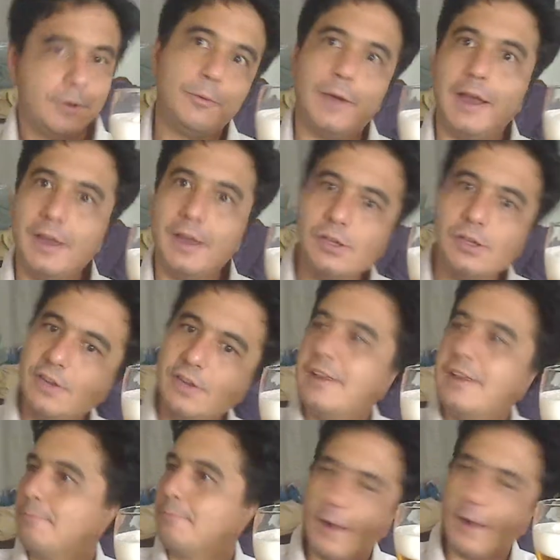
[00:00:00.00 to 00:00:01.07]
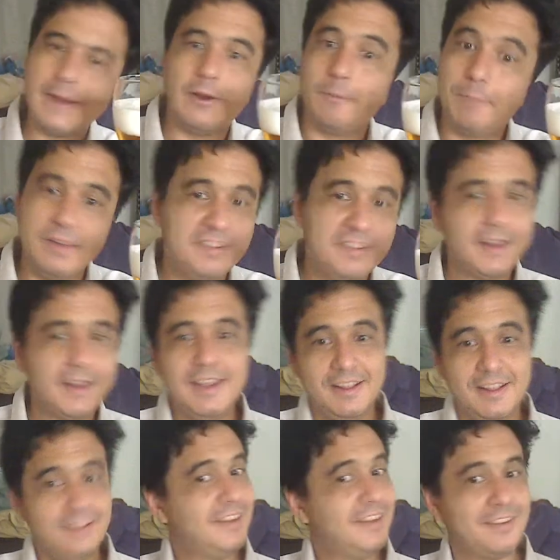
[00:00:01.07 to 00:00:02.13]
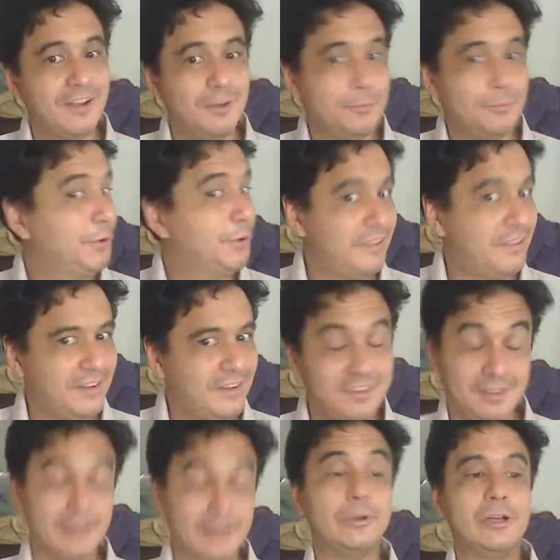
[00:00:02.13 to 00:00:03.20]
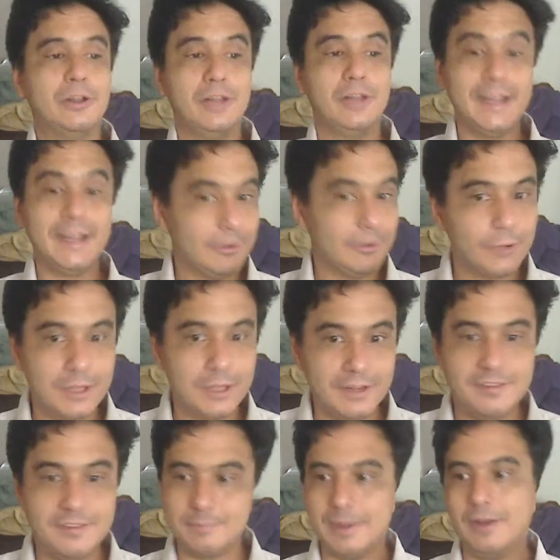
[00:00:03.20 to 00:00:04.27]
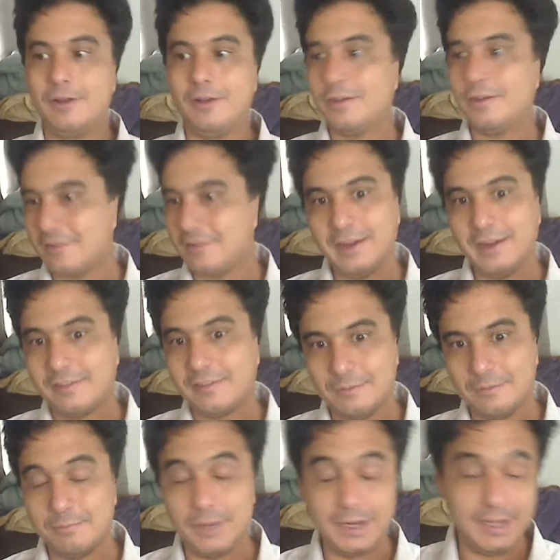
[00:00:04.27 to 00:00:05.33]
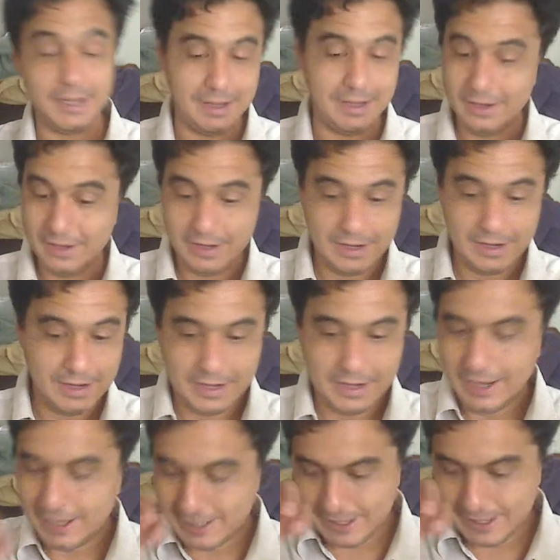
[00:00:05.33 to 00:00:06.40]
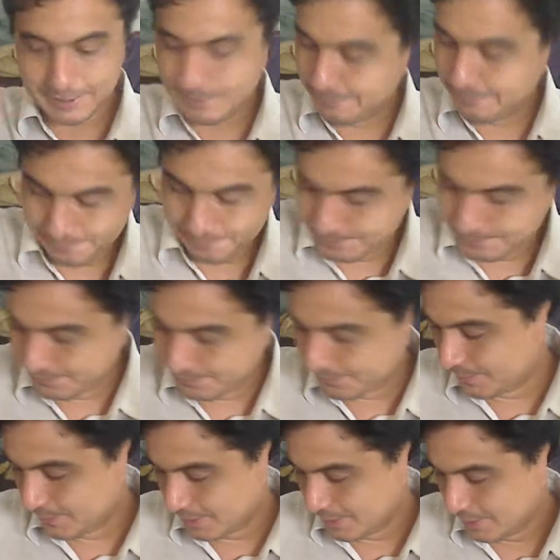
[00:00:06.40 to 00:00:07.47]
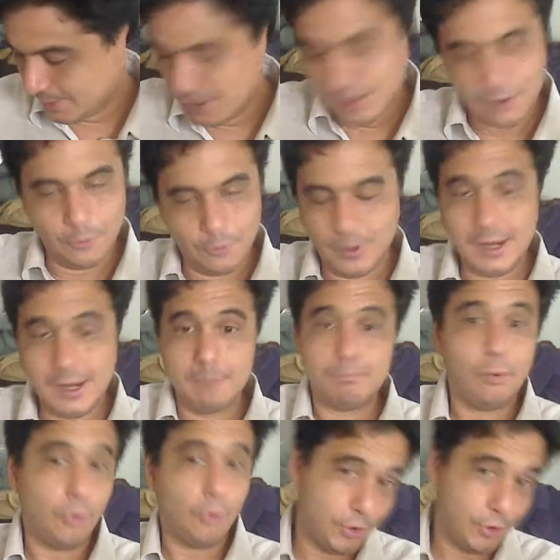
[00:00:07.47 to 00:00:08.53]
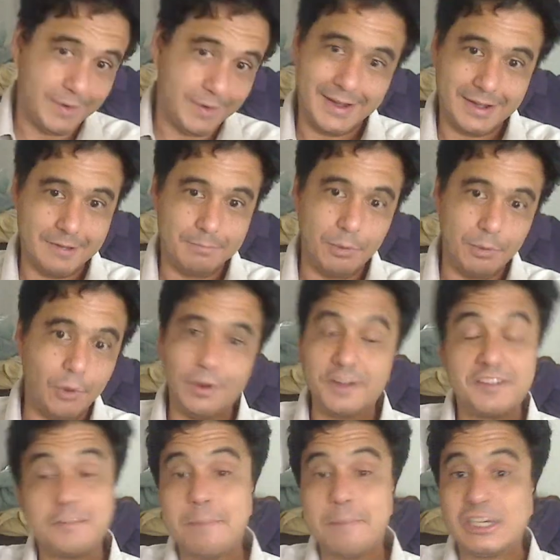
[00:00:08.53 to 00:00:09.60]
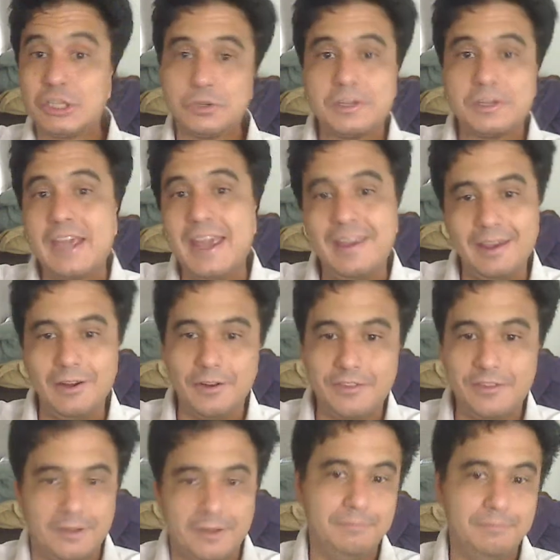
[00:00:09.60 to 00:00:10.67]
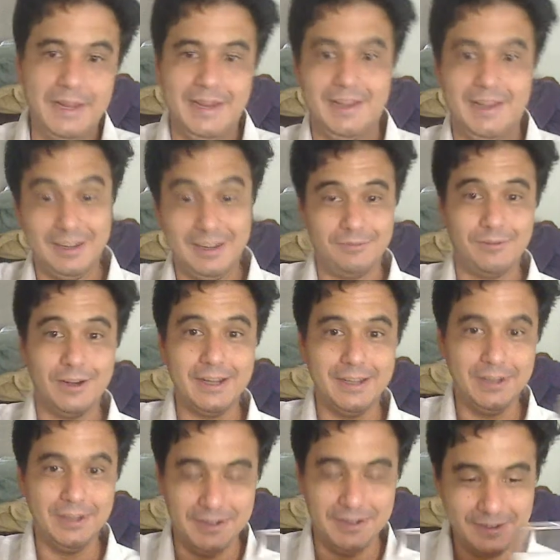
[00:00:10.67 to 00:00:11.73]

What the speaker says: I usually say bready or biscuity. This is almost cereal-like. It really smells like somebody um, went and poured like a bowl of Special K or something in front of you.